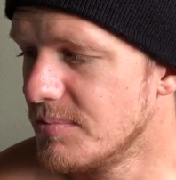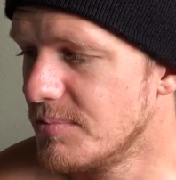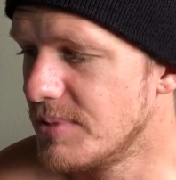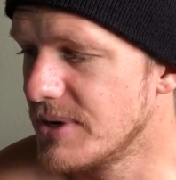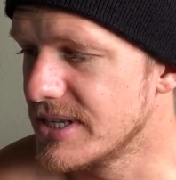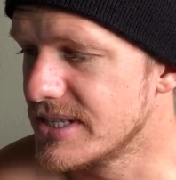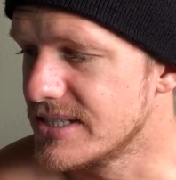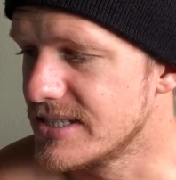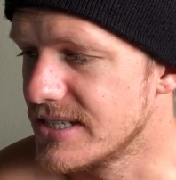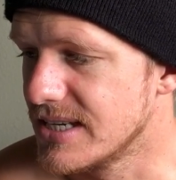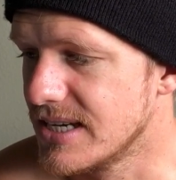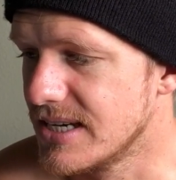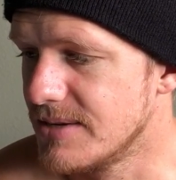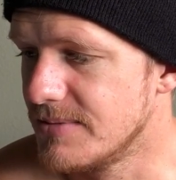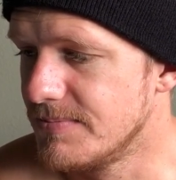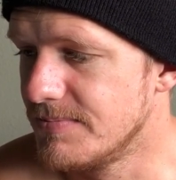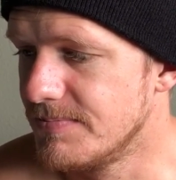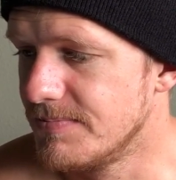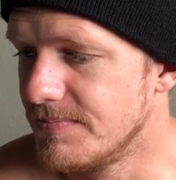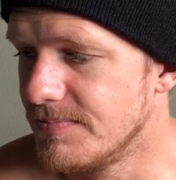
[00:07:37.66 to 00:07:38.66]
but
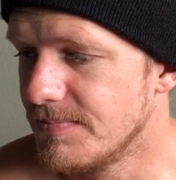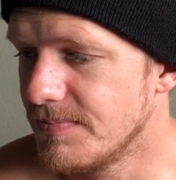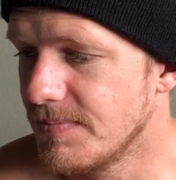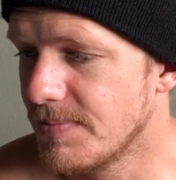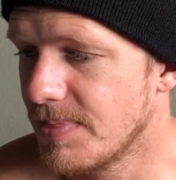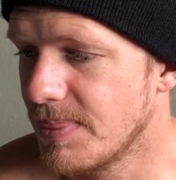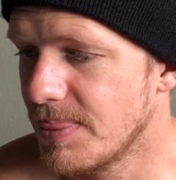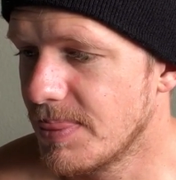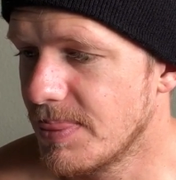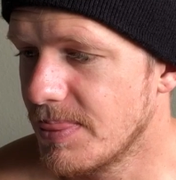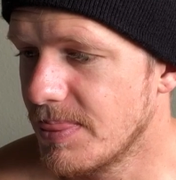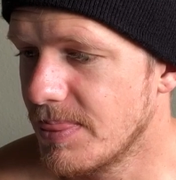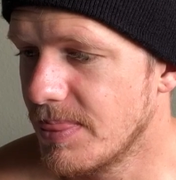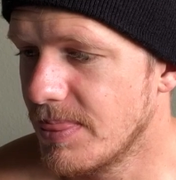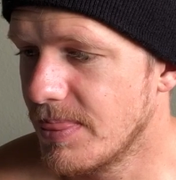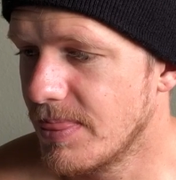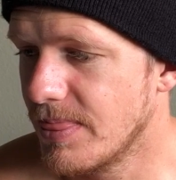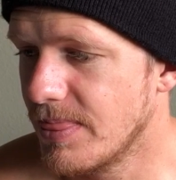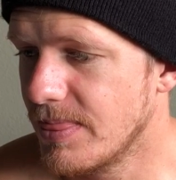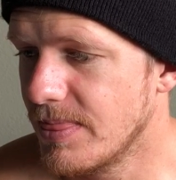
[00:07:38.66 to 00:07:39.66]
um,
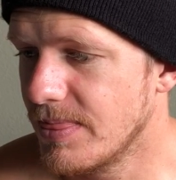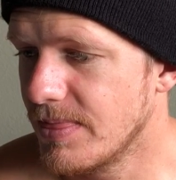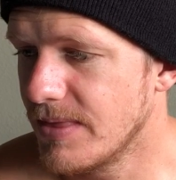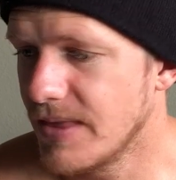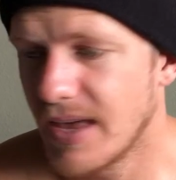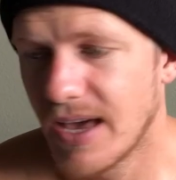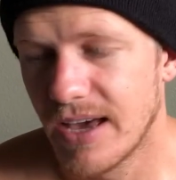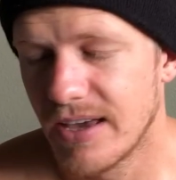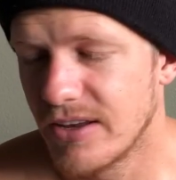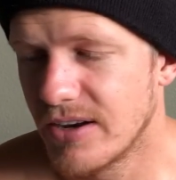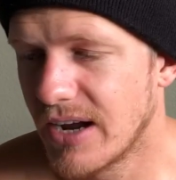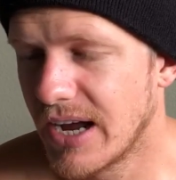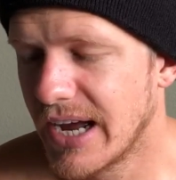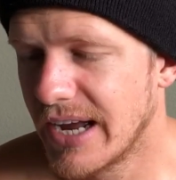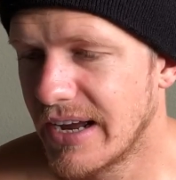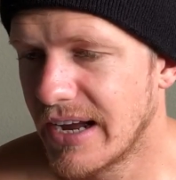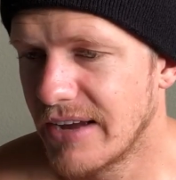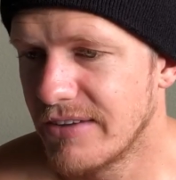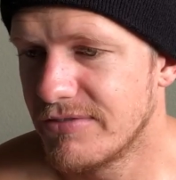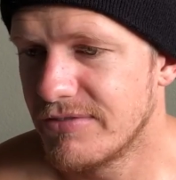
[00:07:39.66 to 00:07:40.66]
yeah, you know,
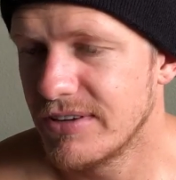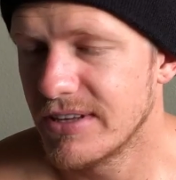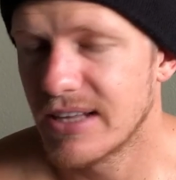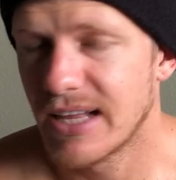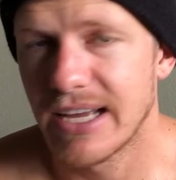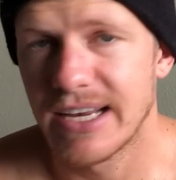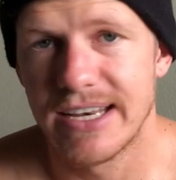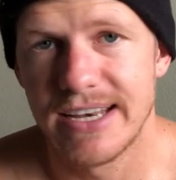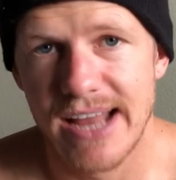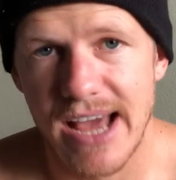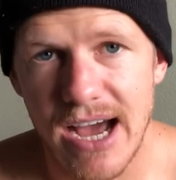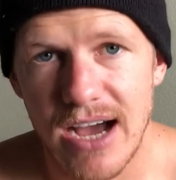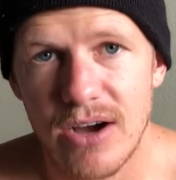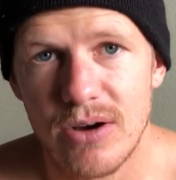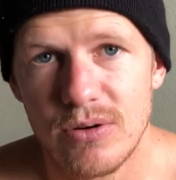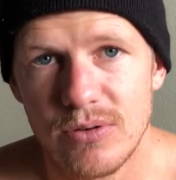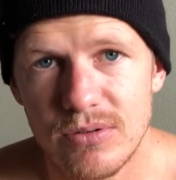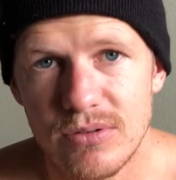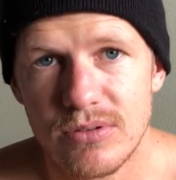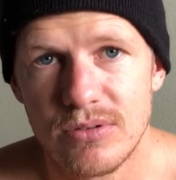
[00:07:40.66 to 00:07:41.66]
I, I feel like
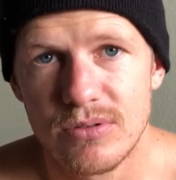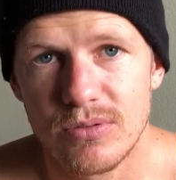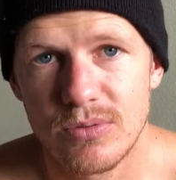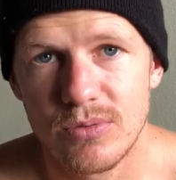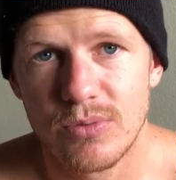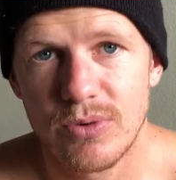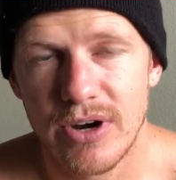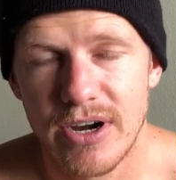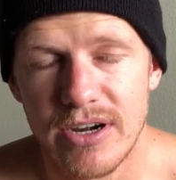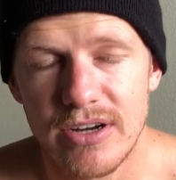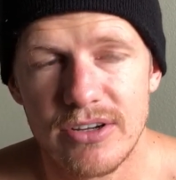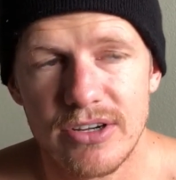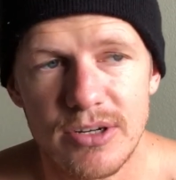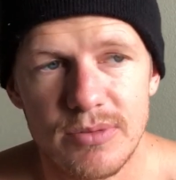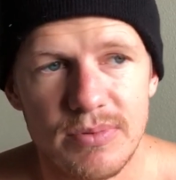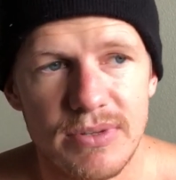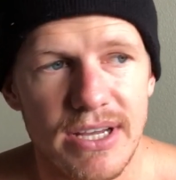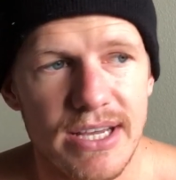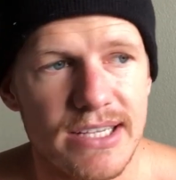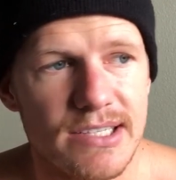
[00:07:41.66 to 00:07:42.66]
now we're in a
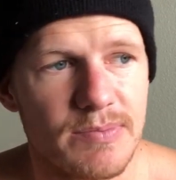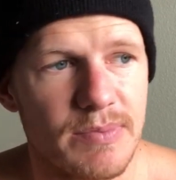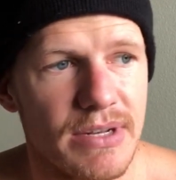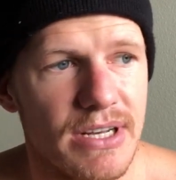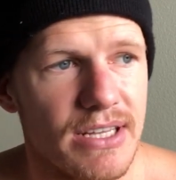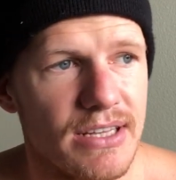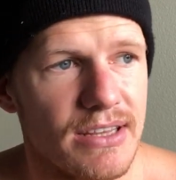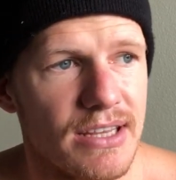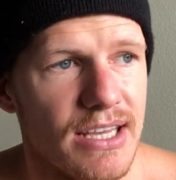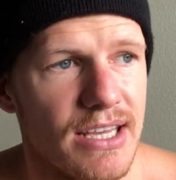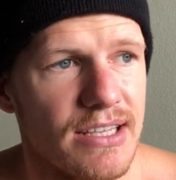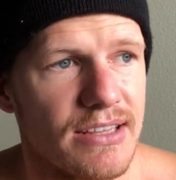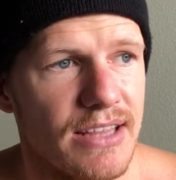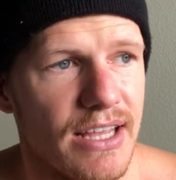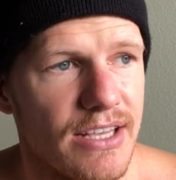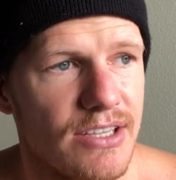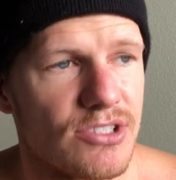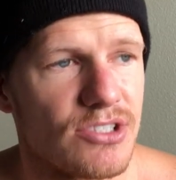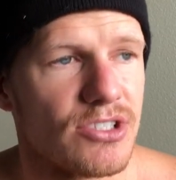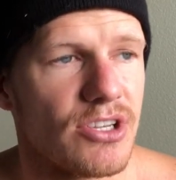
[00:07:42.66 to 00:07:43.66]
good place, but it, there,
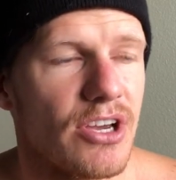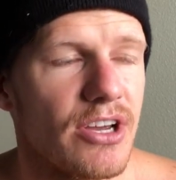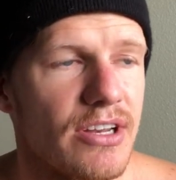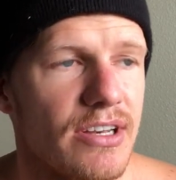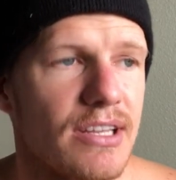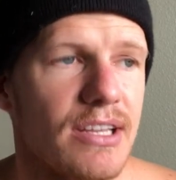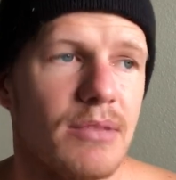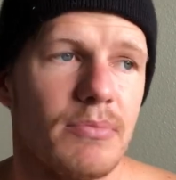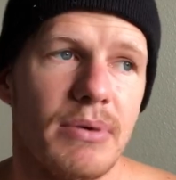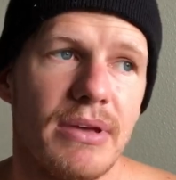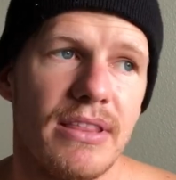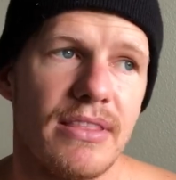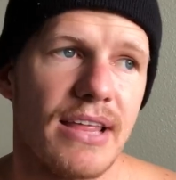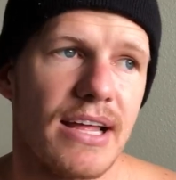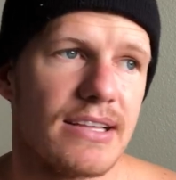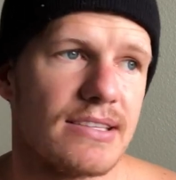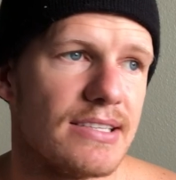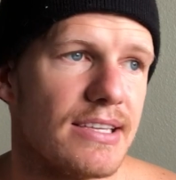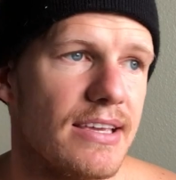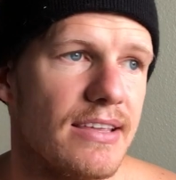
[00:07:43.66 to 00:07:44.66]
there's certainly been
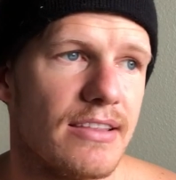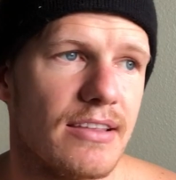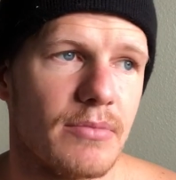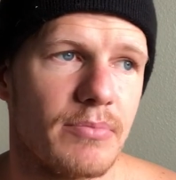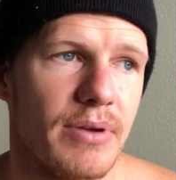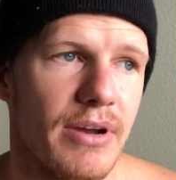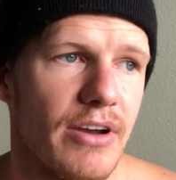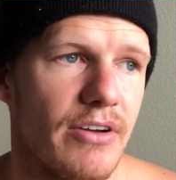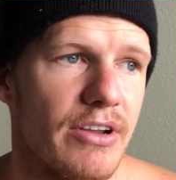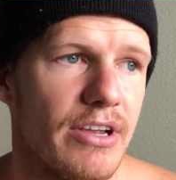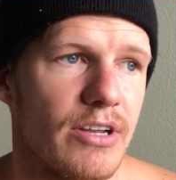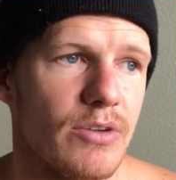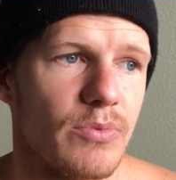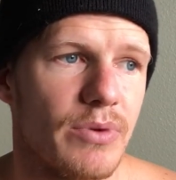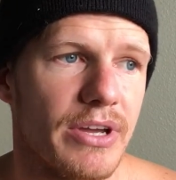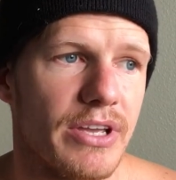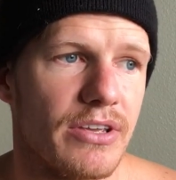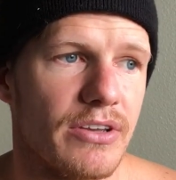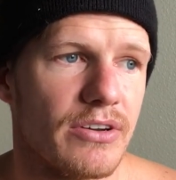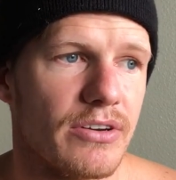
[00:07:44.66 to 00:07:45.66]
that teething period
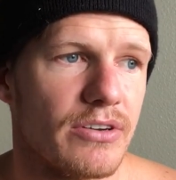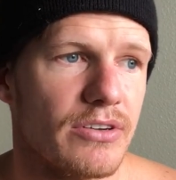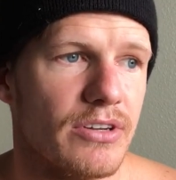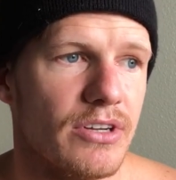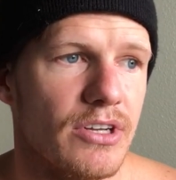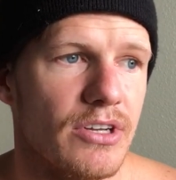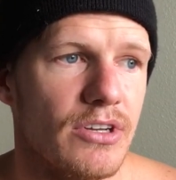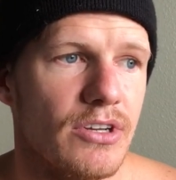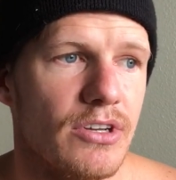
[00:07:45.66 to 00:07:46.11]
where you're,